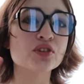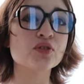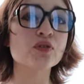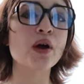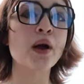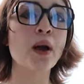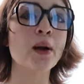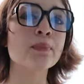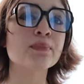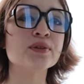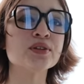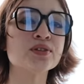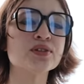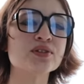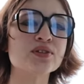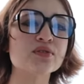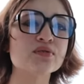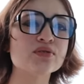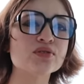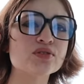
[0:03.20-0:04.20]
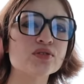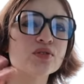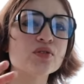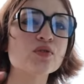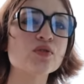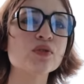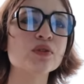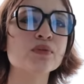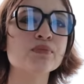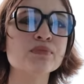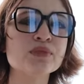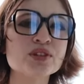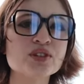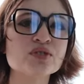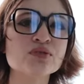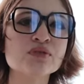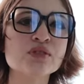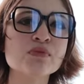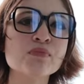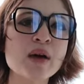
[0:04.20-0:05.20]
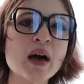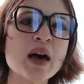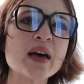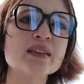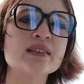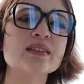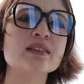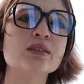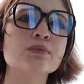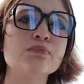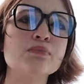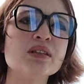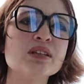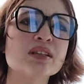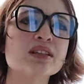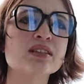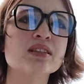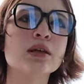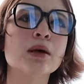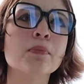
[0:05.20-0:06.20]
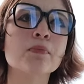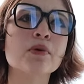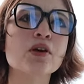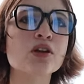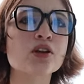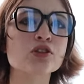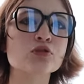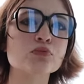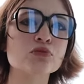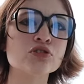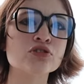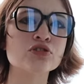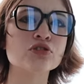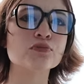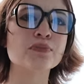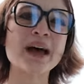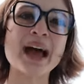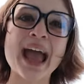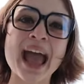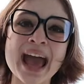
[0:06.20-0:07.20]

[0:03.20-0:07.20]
2, Episode 2, The Mystery Mask Knits Up. It is produced by